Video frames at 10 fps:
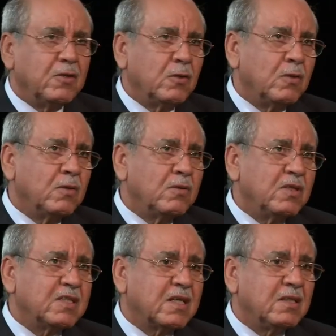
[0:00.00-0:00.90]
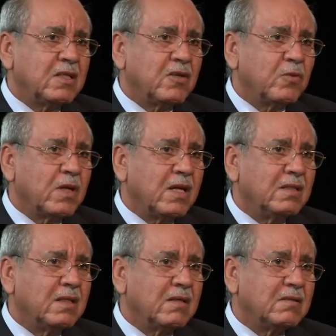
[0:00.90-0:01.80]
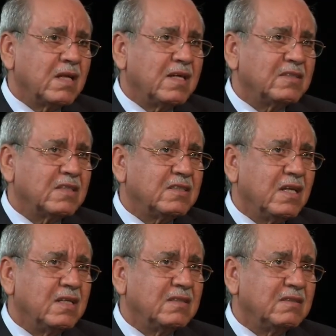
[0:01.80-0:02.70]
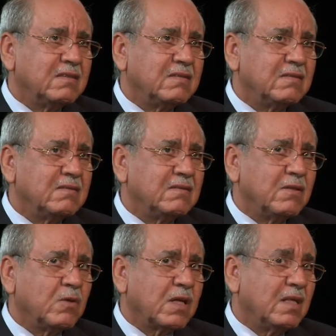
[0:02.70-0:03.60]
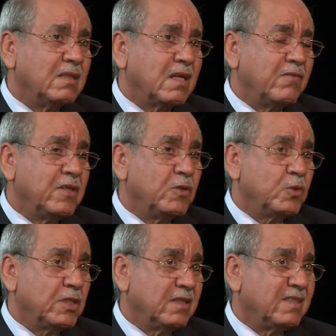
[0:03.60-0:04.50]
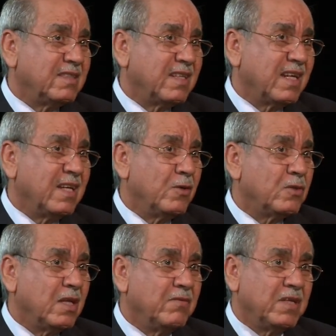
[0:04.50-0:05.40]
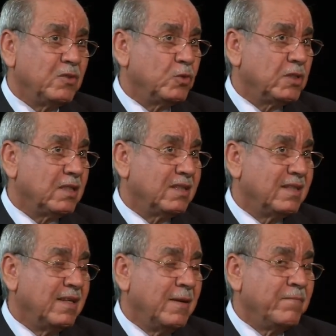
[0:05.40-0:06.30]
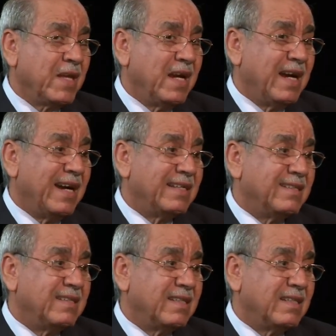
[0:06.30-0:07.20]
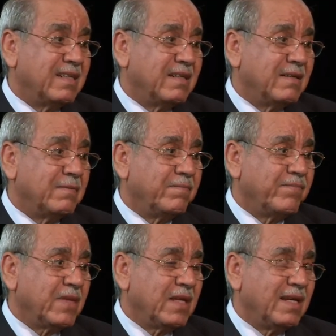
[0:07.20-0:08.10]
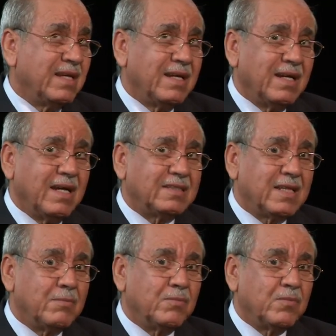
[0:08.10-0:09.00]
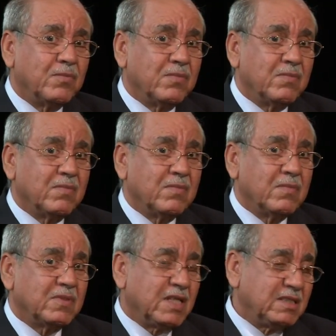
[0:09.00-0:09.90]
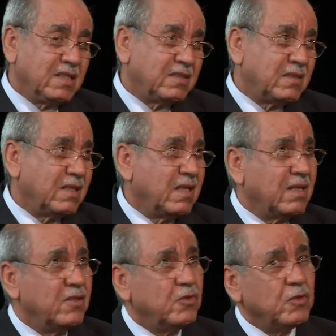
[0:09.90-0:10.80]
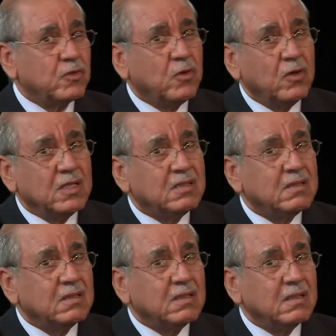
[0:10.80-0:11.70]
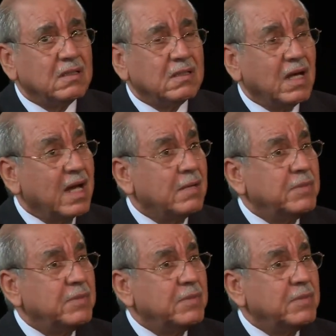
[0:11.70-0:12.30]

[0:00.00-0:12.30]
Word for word: know, these countries were under drastic change. They were under revolutions, really, not evolution. And uh, some suggested that they should call it uh, the Arab